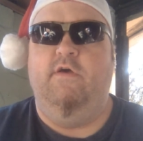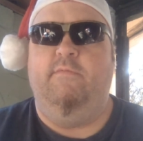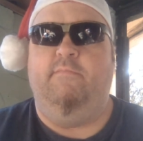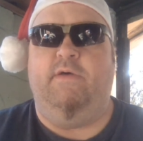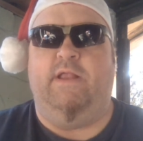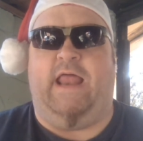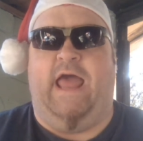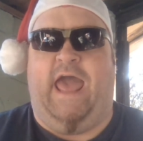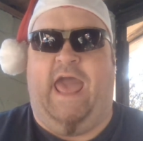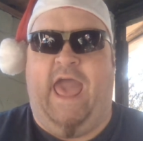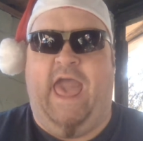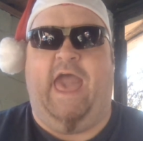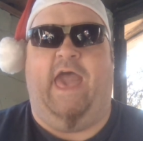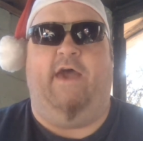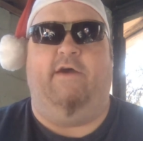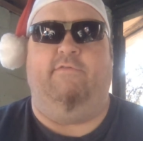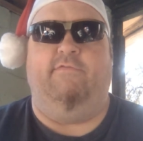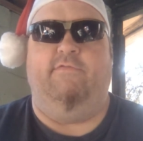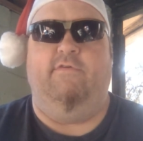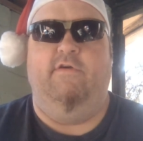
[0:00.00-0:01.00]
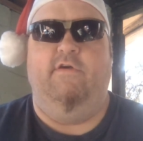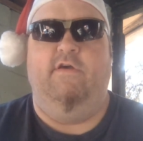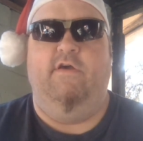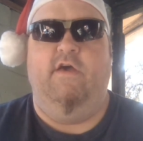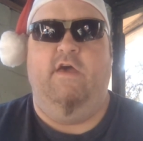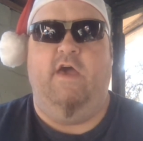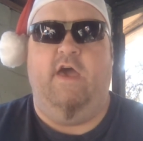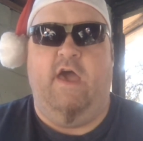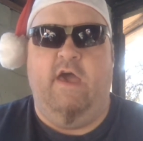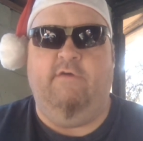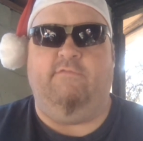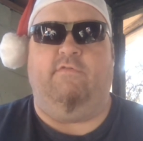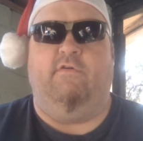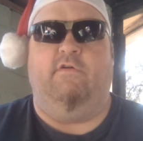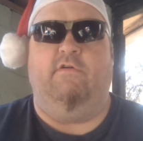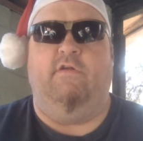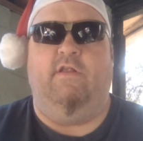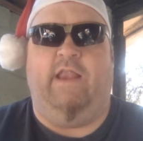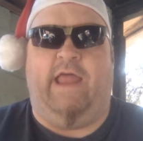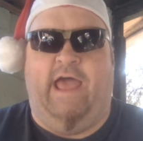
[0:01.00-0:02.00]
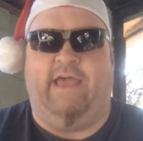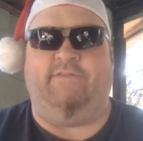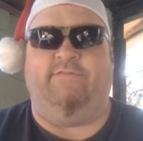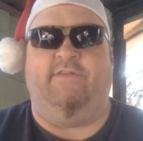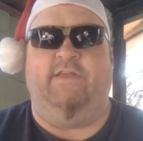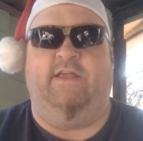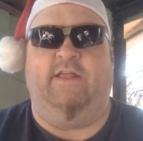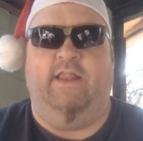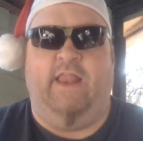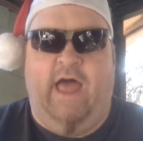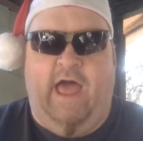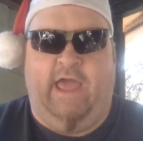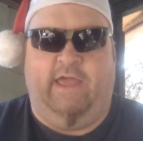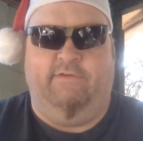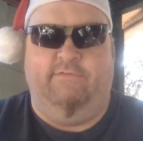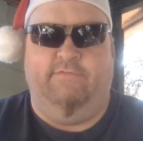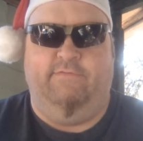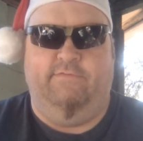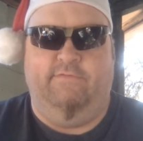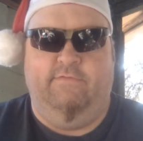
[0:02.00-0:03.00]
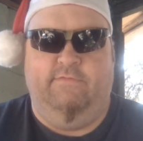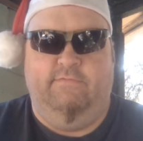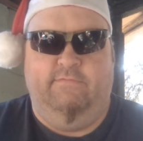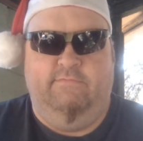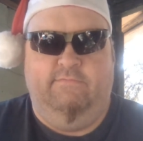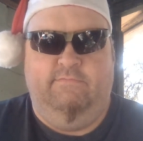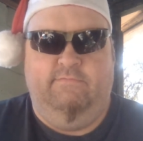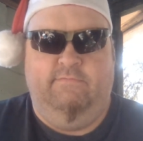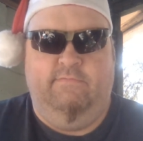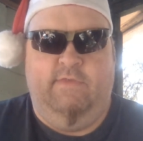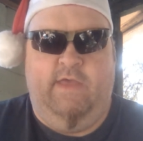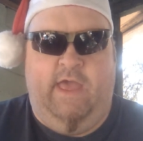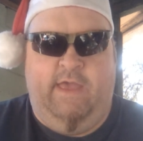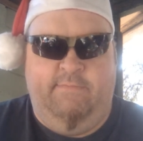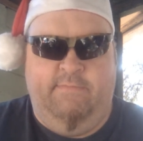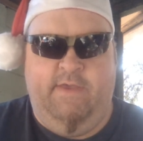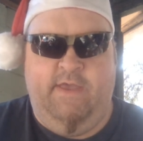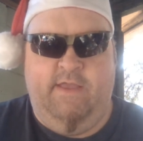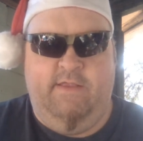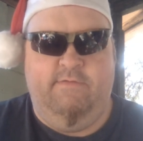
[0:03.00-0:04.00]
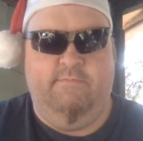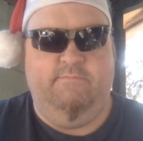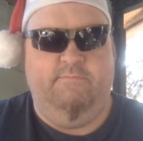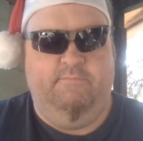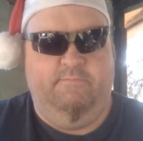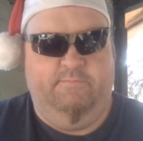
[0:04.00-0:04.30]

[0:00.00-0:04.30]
but have everlasting life. Amen.